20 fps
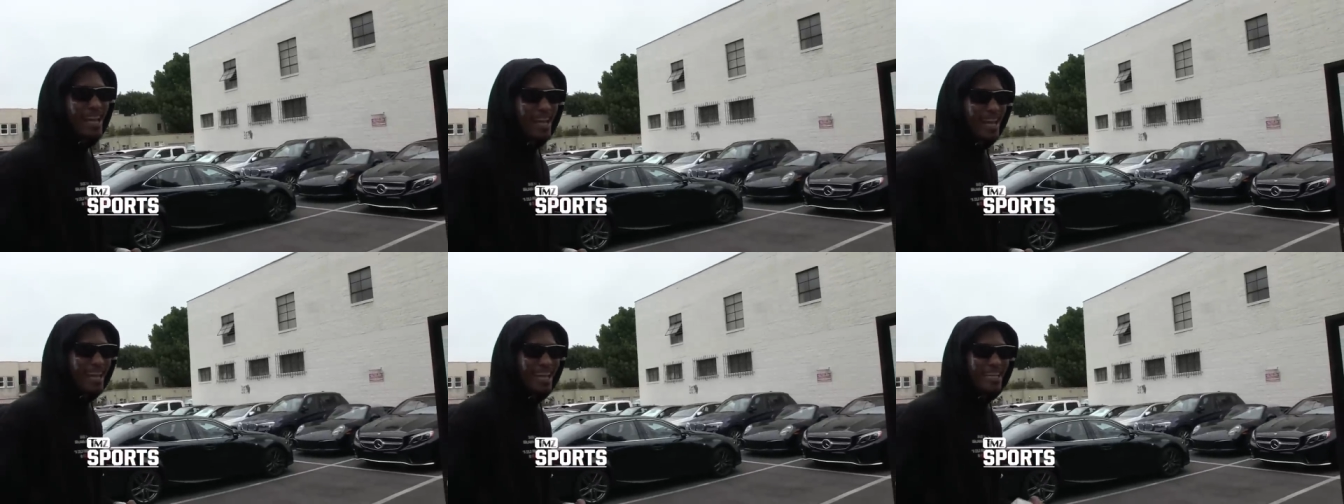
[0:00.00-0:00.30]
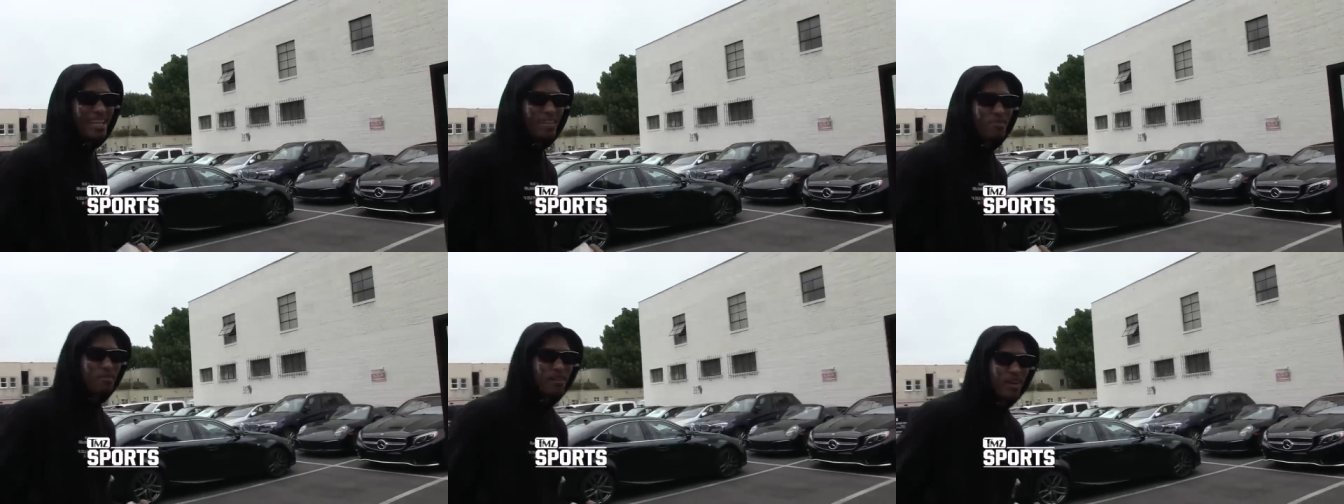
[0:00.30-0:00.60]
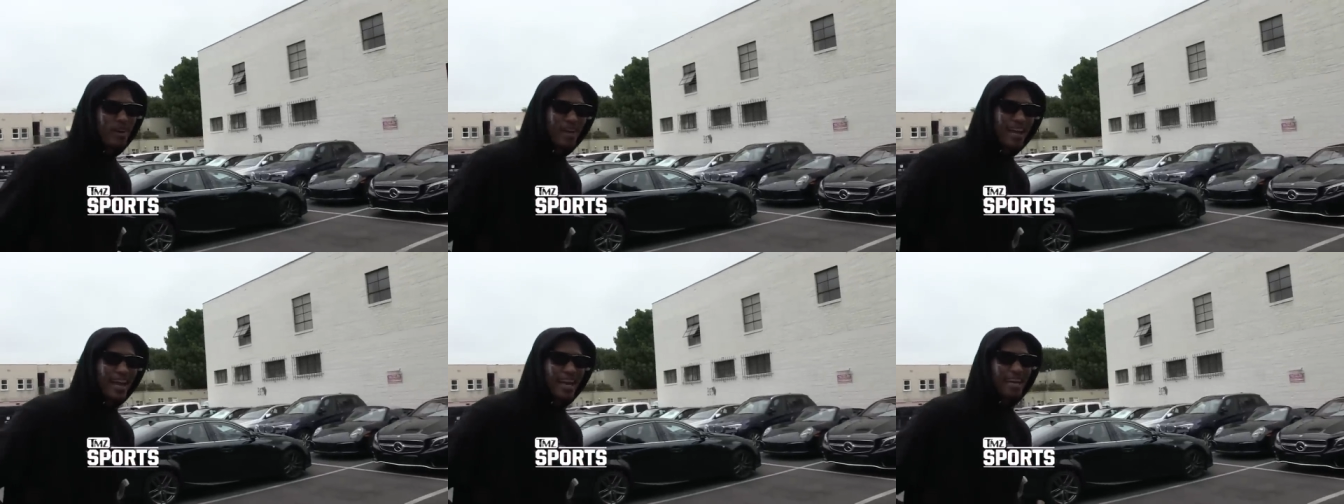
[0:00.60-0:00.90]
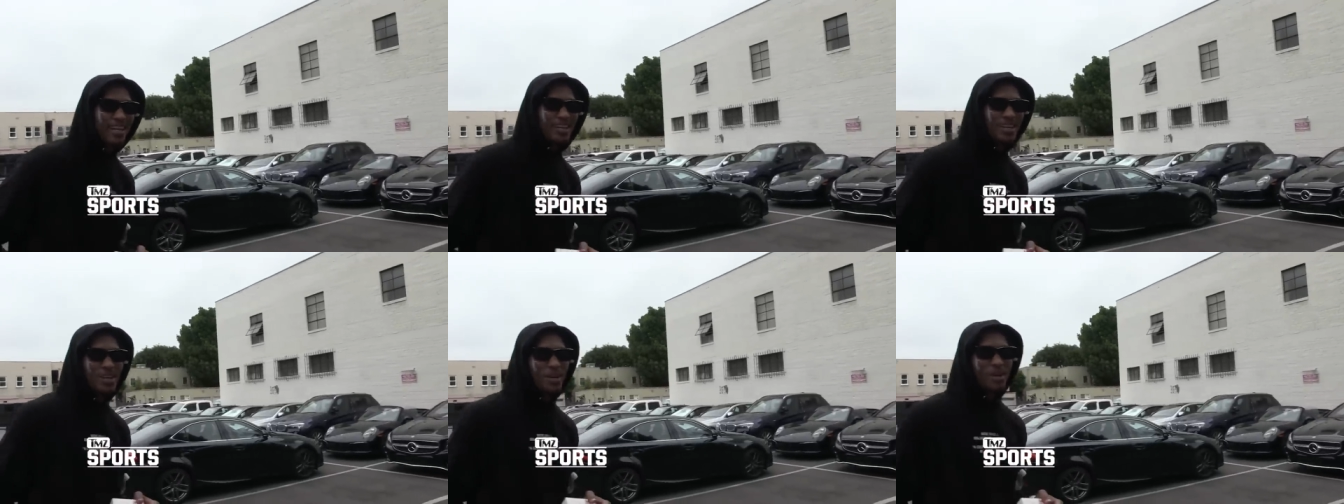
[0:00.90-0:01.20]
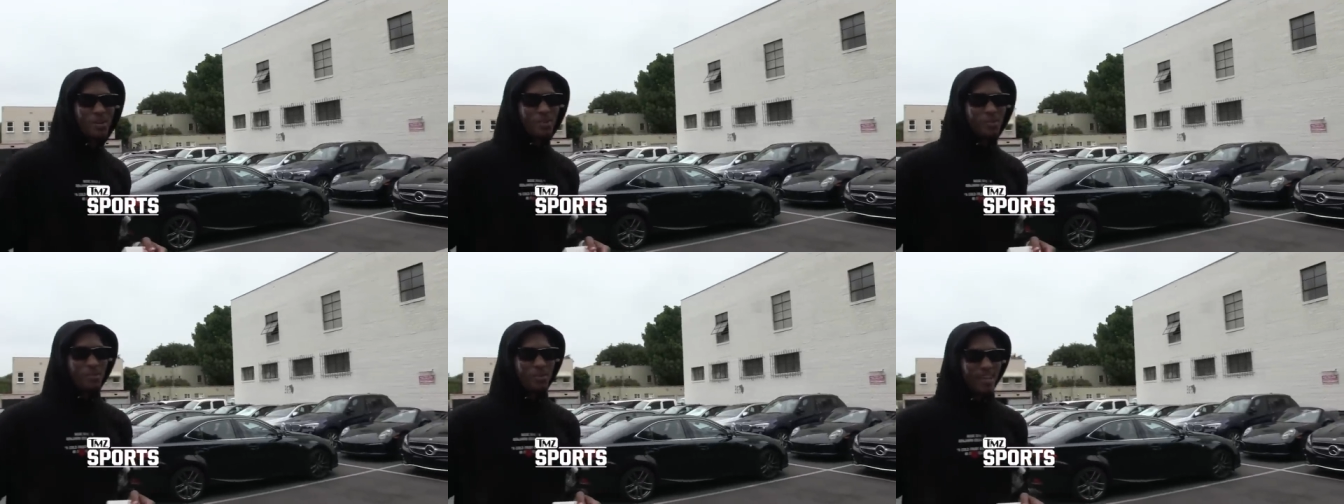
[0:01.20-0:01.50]
yeah. It felt like you
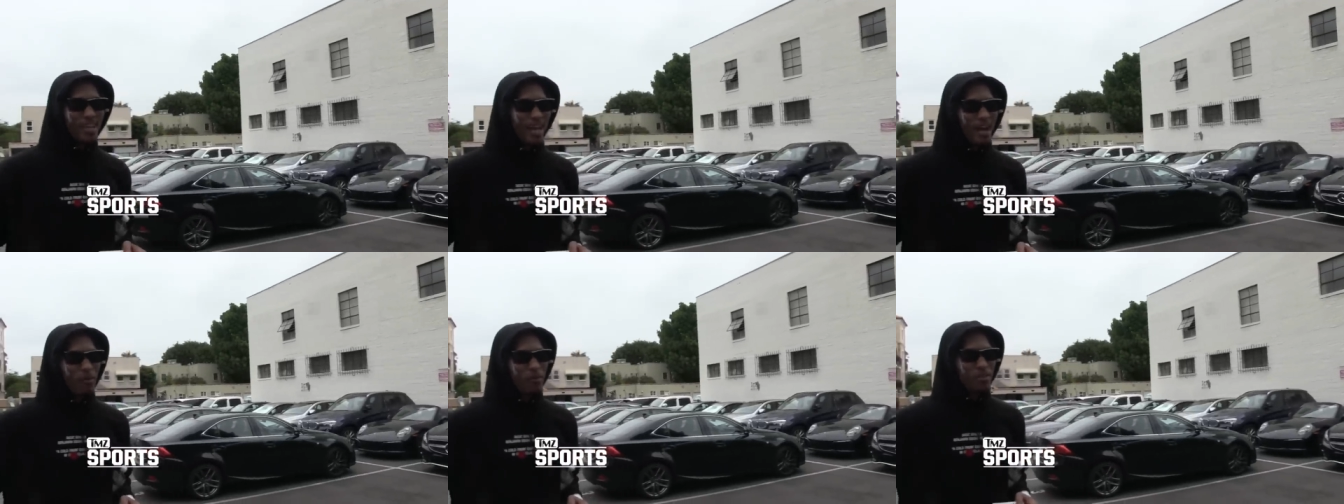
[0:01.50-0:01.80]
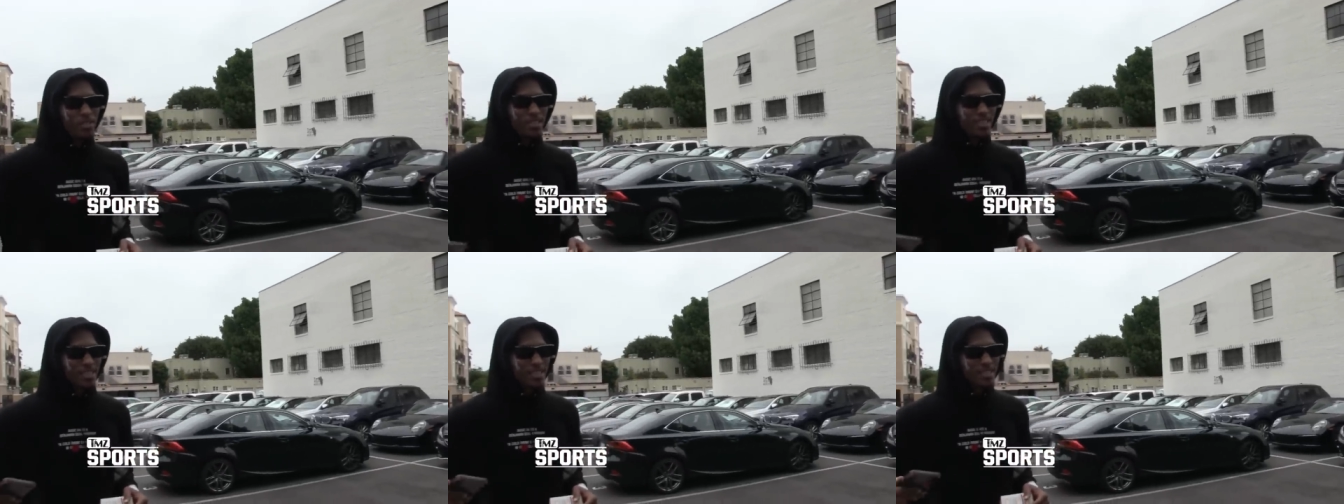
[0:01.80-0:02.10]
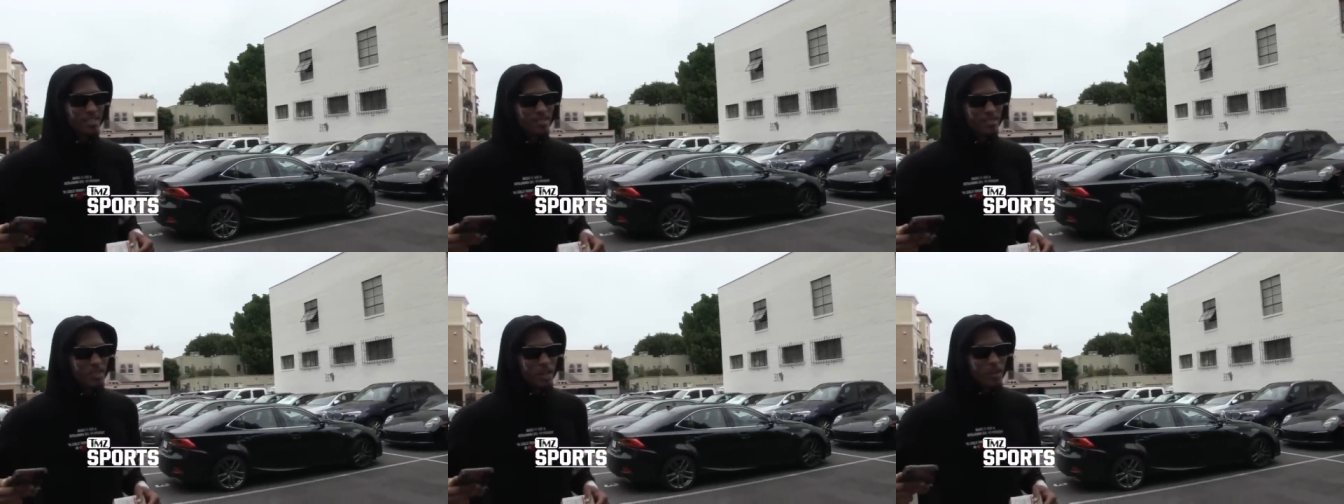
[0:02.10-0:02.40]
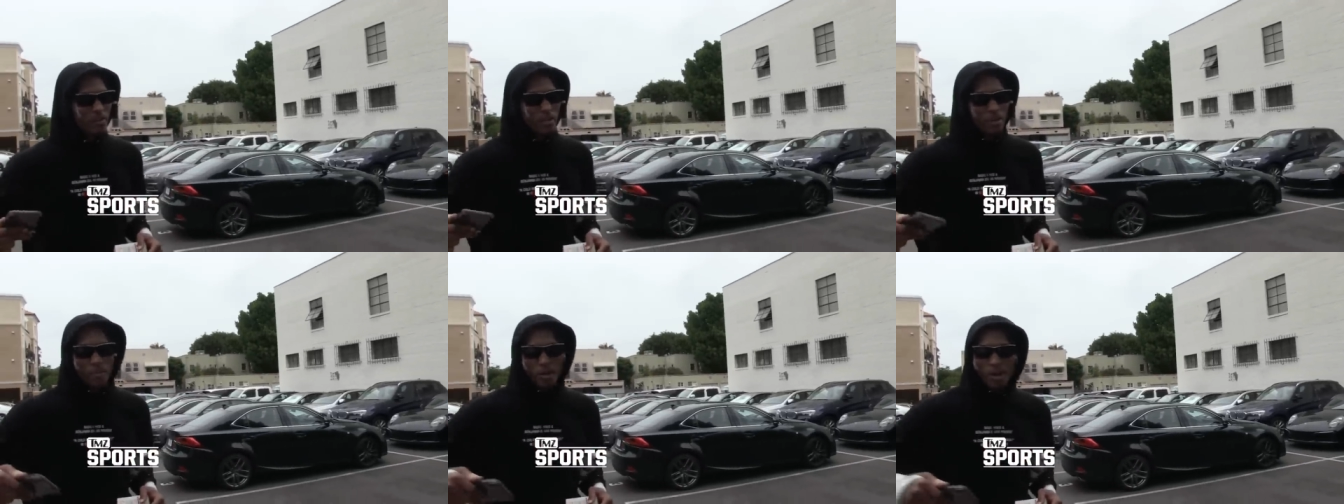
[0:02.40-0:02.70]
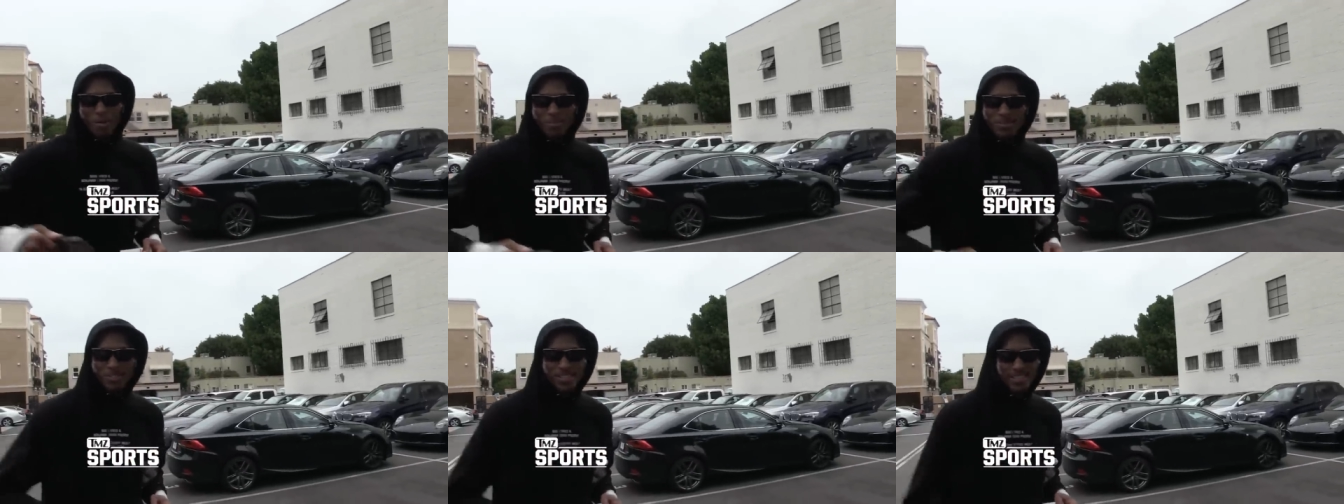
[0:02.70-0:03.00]
know I was just serving a
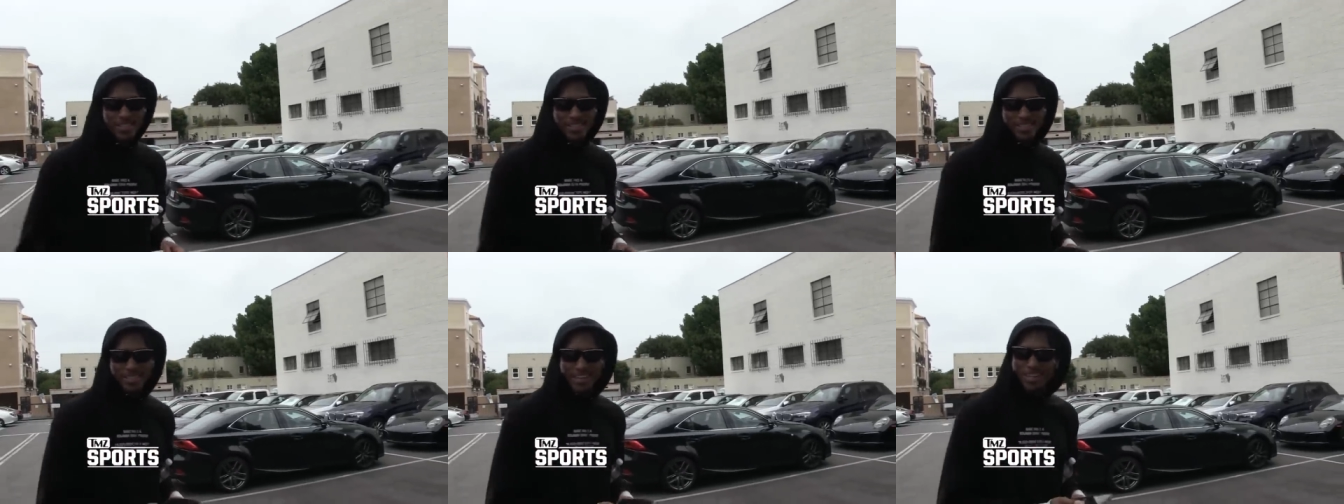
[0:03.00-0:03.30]
purpose.